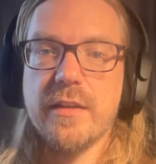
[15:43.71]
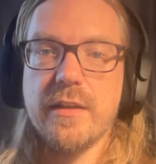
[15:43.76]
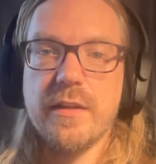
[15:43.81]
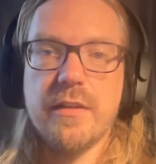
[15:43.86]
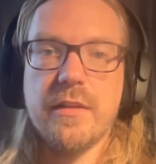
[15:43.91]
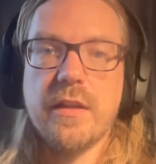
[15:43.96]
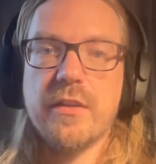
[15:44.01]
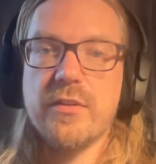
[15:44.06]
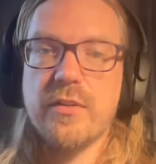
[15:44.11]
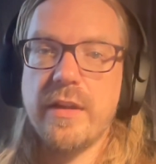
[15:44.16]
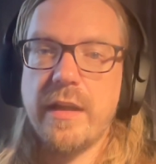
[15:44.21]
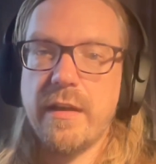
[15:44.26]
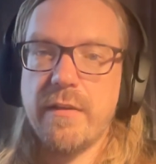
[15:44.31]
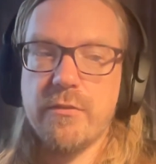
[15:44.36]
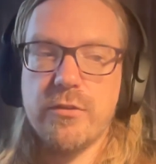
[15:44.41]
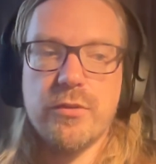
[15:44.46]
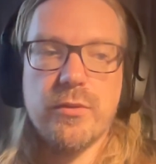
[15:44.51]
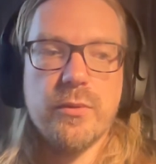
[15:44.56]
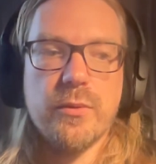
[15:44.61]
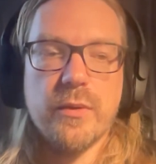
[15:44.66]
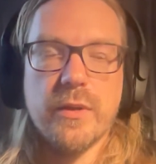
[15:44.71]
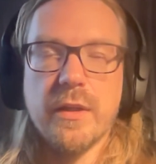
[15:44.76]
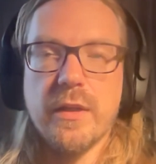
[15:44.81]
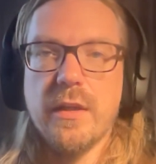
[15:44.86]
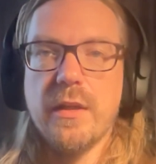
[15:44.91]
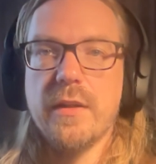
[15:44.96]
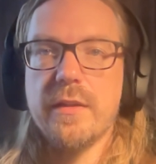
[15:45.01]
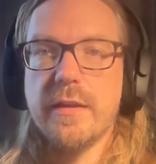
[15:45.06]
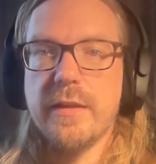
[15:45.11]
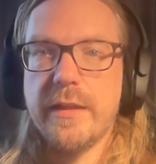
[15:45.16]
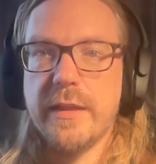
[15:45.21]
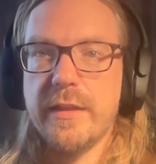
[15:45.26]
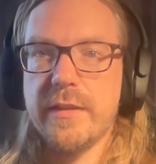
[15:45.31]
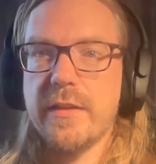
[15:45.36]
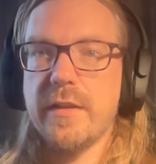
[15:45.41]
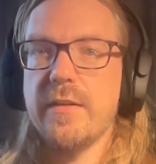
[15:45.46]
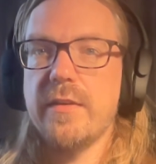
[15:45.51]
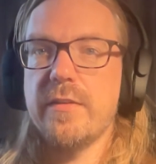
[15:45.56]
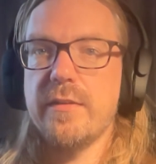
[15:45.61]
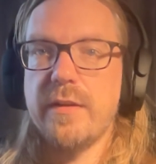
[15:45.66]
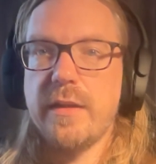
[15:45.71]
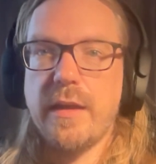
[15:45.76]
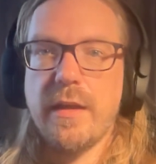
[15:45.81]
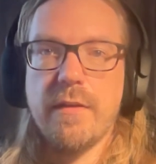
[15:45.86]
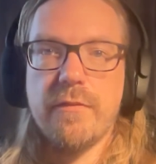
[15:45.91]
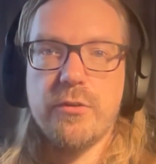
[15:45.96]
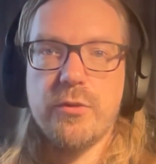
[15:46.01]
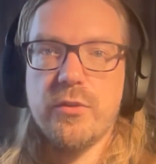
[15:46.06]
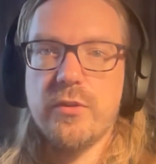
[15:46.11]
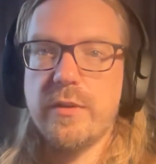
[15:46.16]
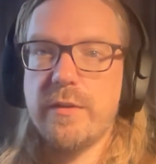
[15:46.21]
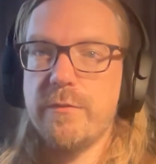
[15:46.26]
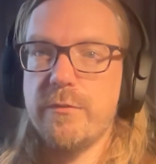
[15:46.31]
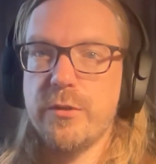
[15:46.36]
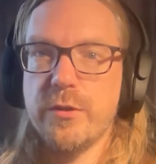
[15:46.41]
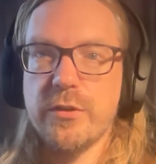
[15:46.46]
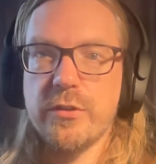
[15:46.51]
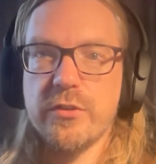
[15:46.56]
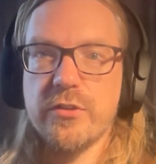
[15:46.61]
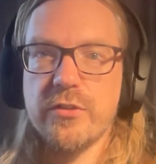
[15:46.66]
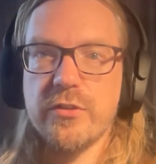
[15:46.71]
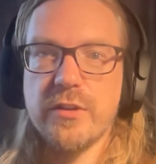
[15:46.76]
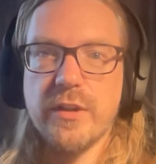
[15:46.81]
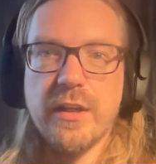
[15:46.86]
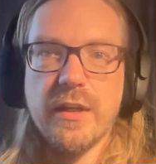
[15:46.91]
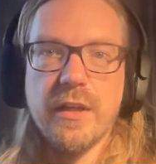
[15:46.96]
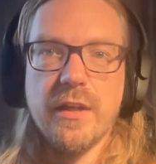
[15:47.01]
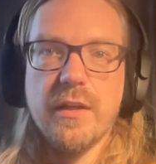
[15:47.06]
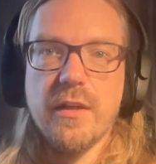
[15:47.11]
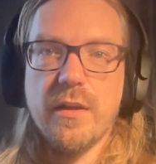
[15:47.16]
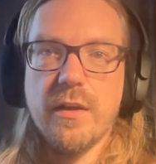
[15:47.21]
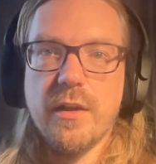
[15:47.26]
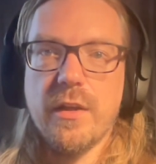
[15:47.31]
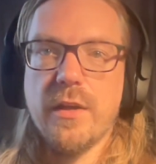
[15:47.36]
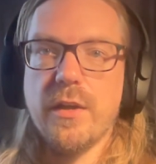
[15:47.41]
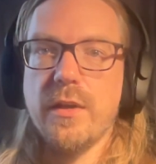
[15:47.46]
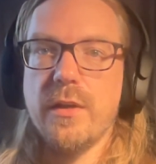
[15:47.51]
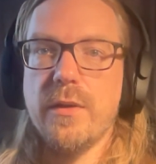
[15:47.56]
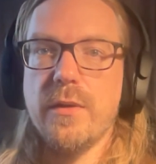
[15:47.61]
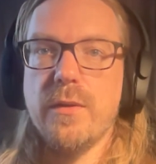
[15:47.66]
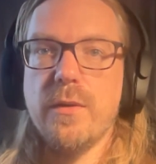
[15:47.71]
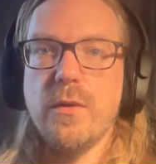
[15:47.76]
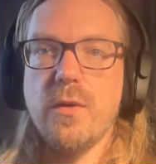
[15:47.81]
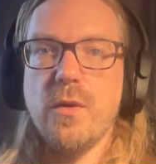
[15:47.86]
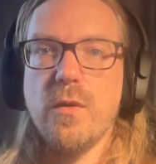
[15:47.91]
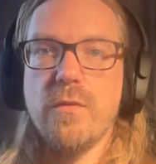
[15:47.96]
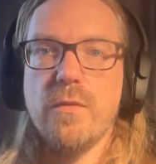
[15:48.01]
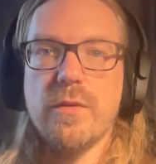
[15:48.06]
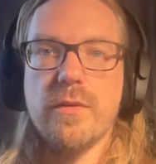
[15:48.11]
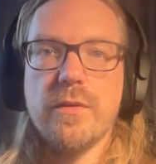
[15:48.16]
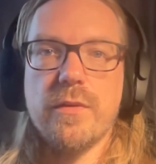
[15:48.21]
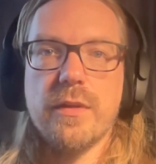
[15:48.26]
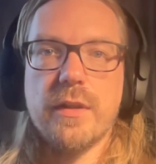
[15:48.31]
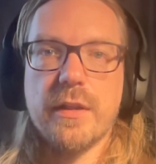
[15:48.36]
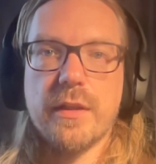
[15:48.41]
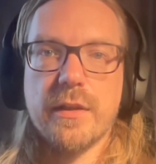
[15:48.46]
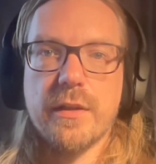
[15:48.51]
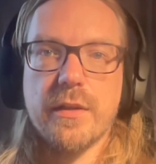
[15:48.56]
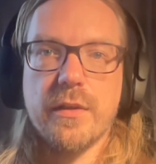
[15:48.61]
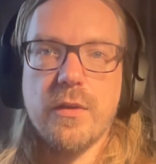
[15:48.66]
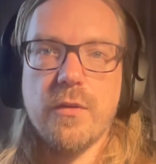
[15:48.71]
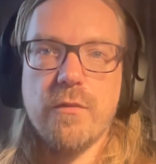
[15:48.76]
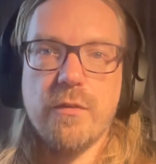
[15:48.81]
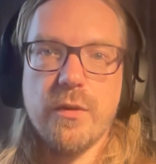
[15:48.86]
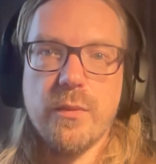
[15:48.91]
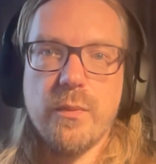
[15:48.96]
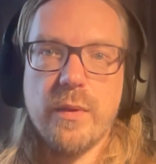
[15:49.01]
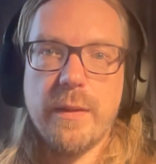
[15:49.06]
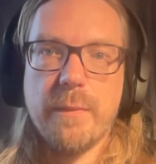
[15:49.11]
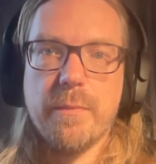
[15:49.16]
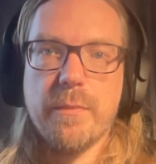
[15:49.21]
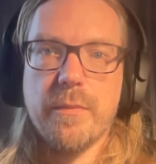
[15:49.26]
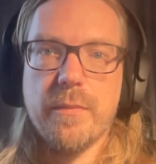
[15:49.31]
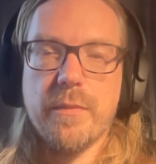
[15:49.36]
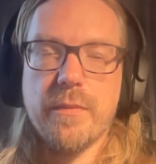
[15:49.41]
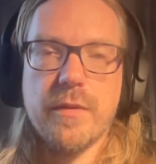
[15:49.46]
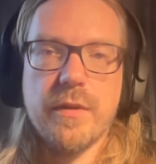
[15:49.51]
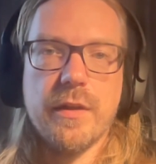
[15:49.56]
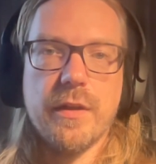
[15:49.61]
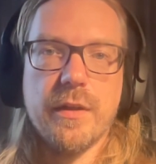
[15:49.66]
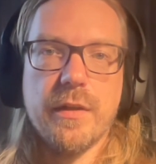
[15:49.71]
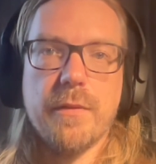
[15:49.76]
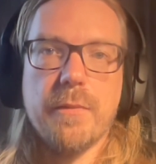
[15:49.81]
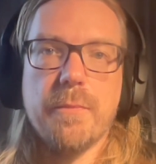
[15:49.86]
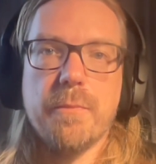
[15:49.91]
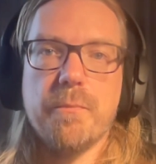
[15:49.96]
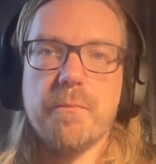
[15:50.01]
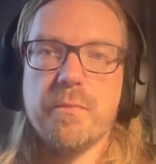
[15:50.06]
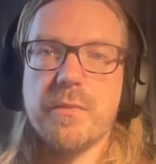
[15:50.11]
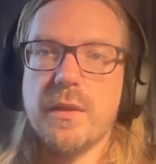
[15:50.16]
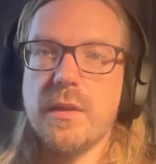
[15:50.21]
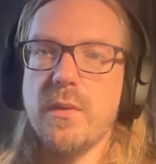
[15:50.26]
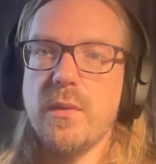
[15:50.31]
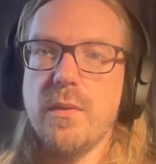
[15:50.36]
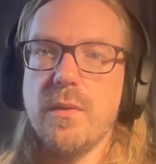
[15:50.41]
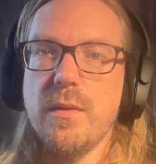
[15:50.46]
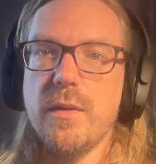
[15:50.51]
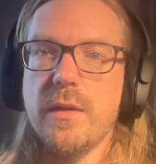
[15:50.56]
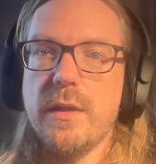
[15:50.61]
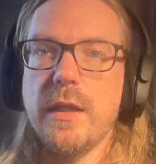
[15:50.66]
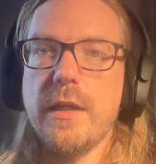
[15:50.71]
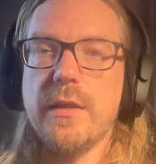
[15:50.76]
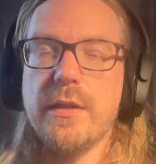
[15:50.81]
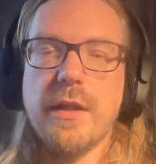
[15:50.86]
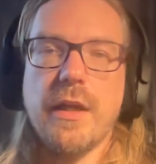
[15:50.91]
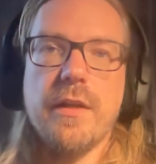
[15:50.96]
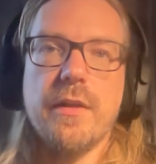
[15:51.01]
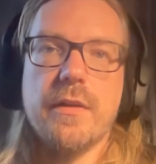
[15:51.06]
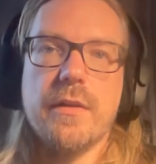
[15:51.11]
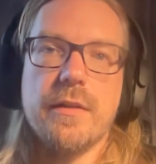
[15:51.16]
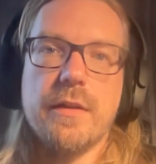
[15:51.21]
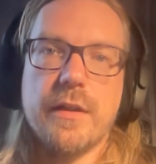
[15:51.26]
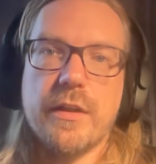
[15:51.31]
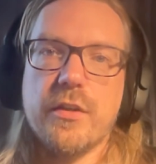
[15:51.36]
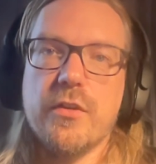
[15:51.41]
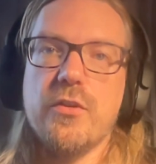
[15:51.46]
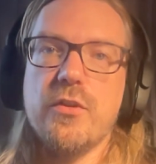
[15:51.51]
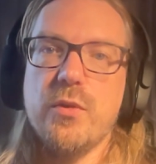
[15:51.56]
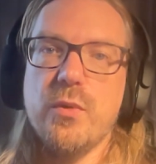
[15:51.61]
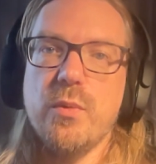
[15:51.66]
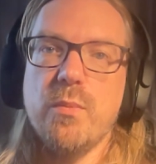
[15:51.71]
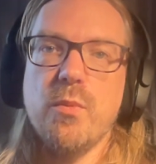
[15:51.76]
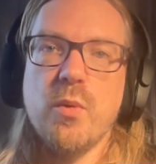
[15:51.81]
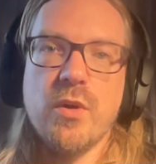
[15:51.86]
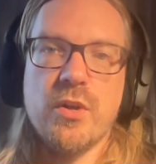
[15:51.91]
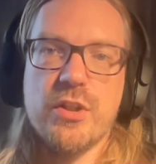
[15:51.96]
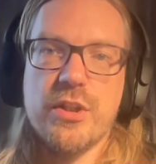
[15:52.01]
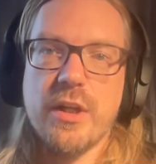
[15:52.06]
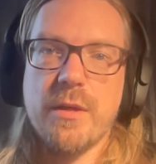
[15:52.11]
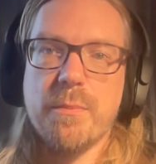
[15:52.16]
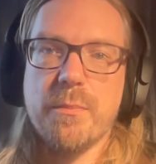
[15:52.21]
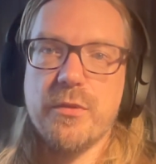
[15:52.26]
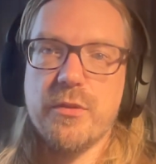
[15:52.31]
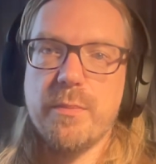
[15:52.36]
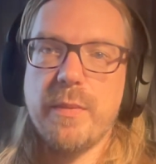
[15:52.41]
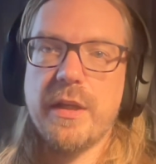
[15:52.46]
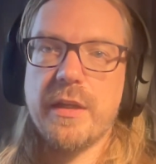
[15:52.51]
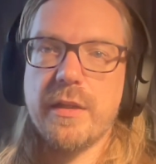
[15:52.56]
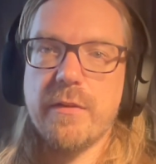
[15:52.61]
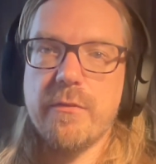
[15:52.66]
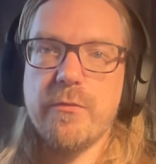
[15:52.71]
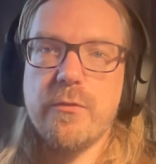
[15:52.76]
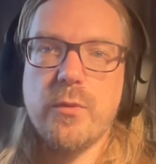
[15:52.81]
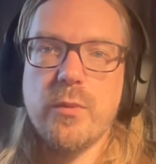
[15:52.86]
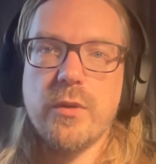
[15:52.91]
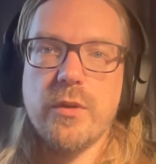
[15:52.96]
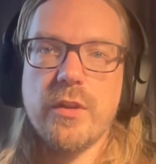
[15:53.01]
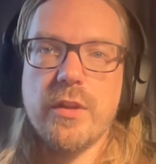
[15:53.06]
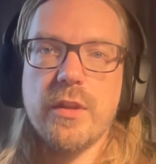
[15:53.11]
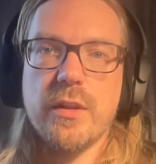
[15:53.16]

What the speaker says: It doesn't have to, the data doesn't have to traverse like over the web, um, like two more jumps back and forth